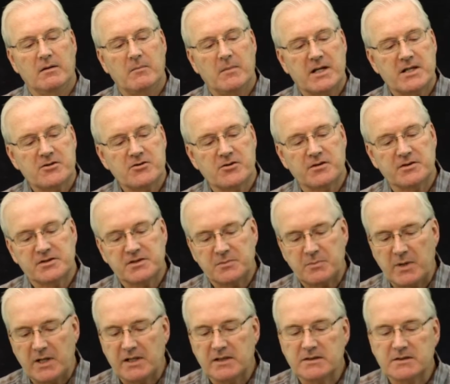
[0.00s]
Make sure it
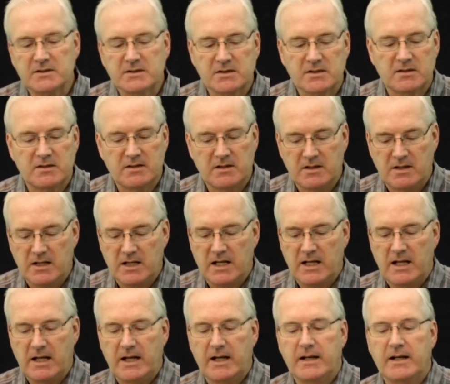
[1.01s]
spins.
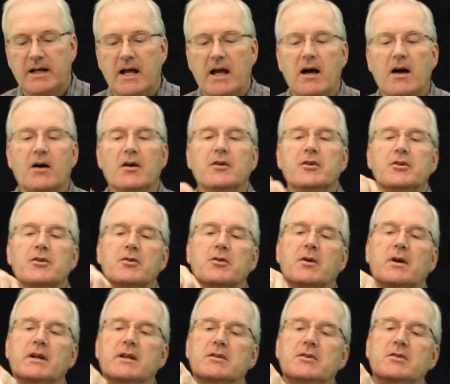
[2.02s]
And now you're
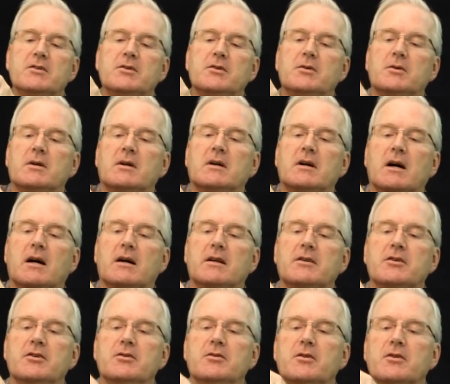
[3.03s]
going to
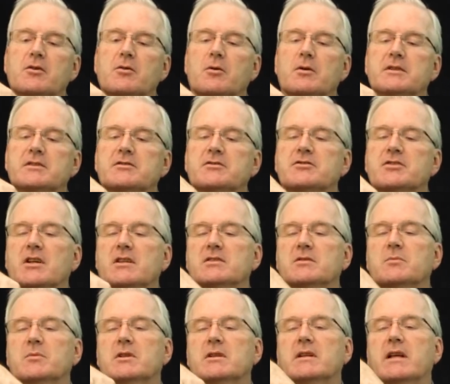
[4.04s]
undo the course
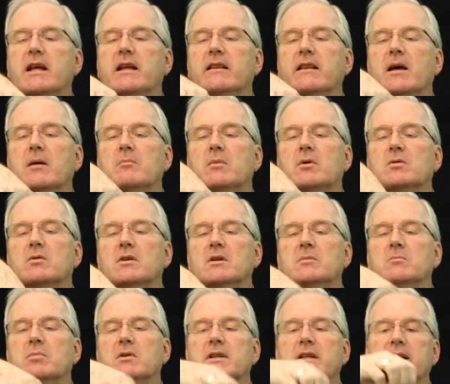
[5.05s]
adjustment, take that bolt
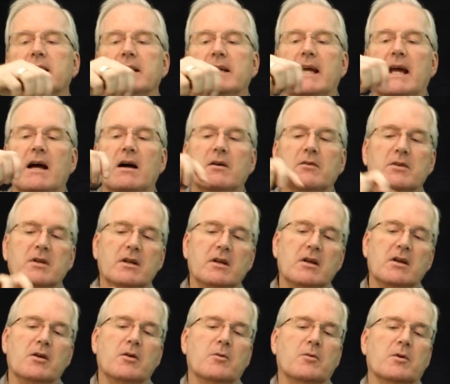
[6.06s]
completely out.
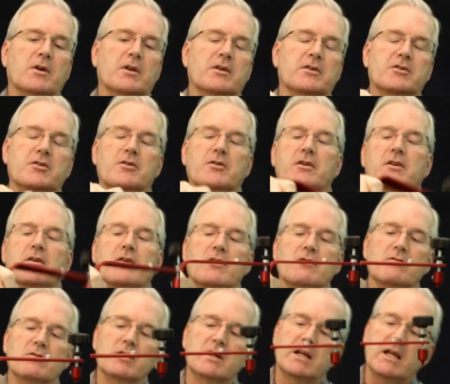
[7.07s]
We're going to turn it
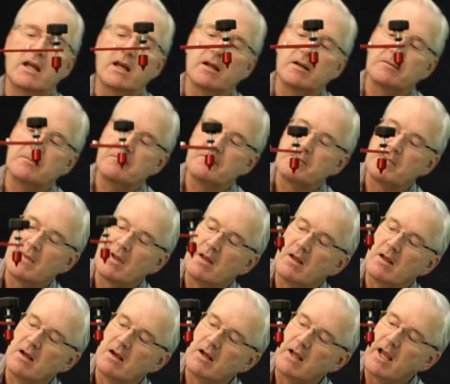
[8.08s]
over again
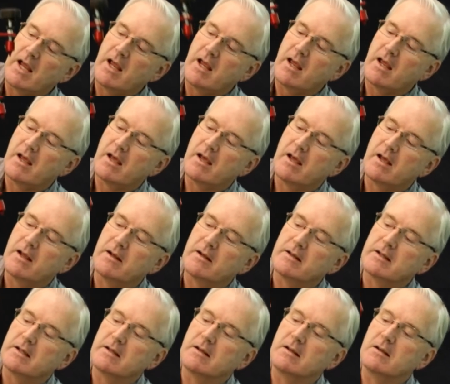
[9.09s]
and